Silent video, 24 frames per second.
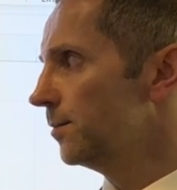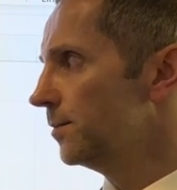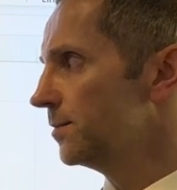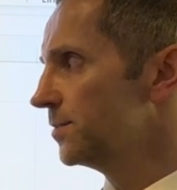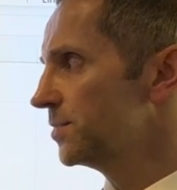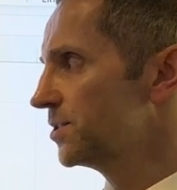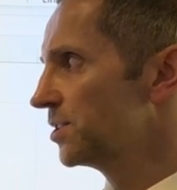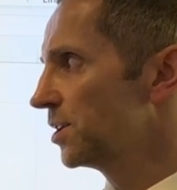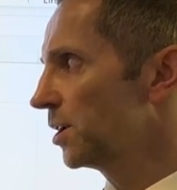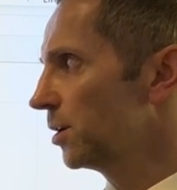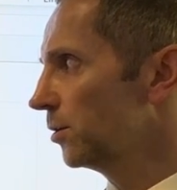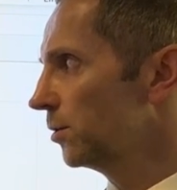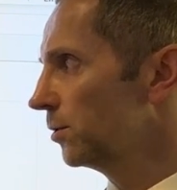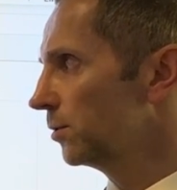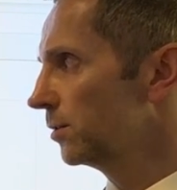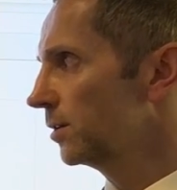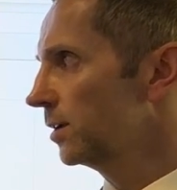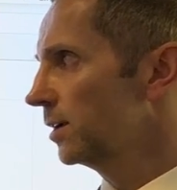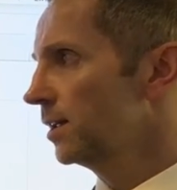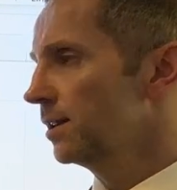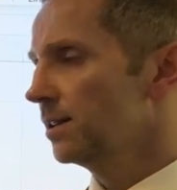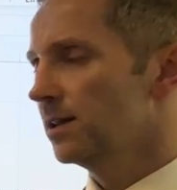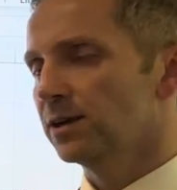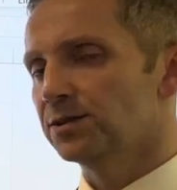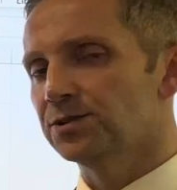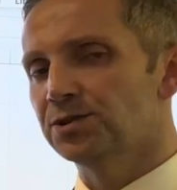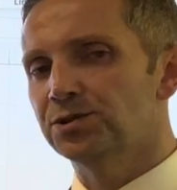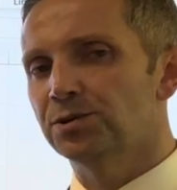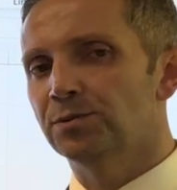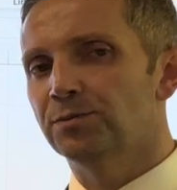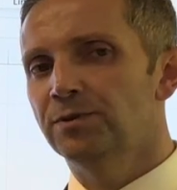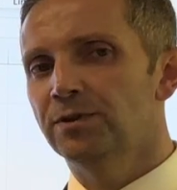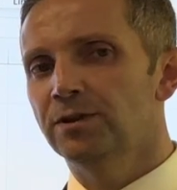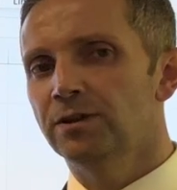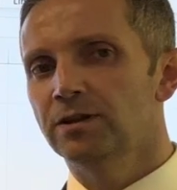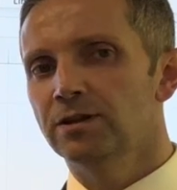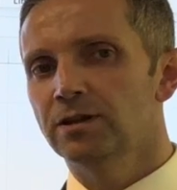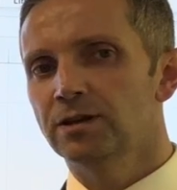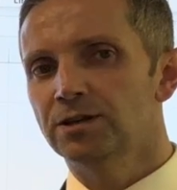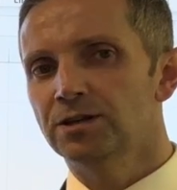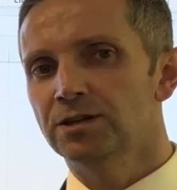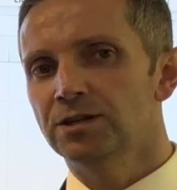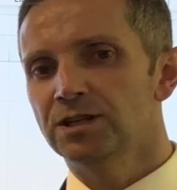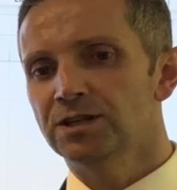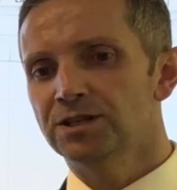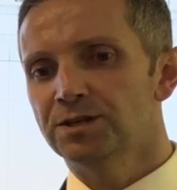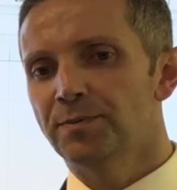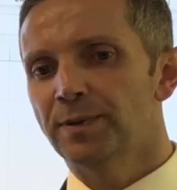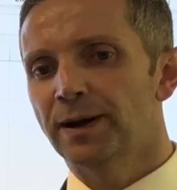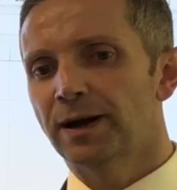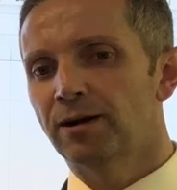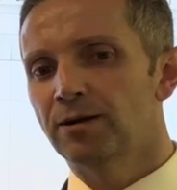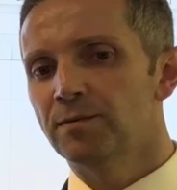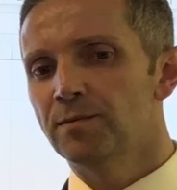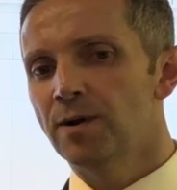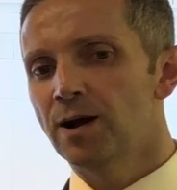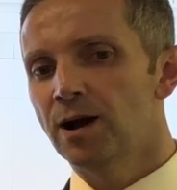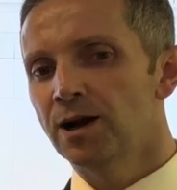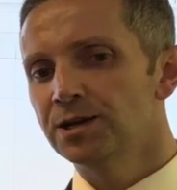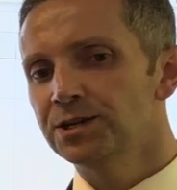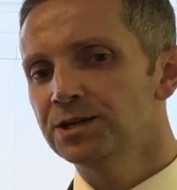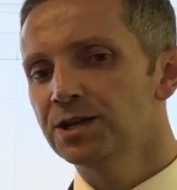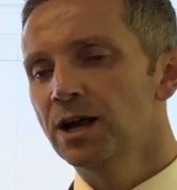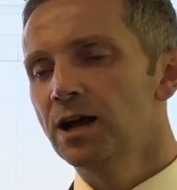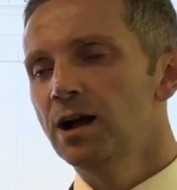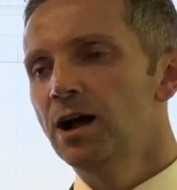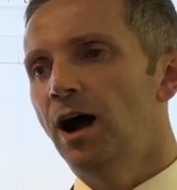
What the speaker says: So that's something that you need to bear in mind.